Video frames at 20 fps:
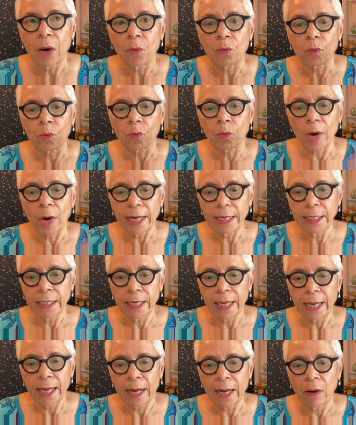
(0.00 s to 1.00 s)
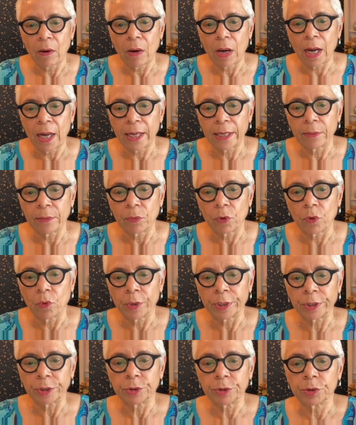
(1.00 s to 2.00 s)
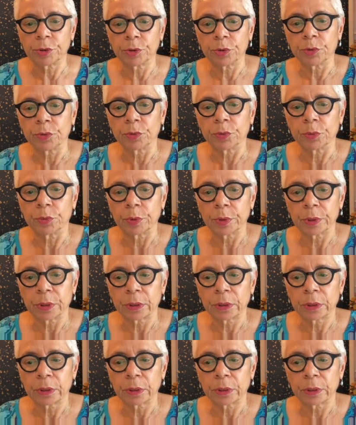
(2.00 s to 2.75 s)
Right now, I am going to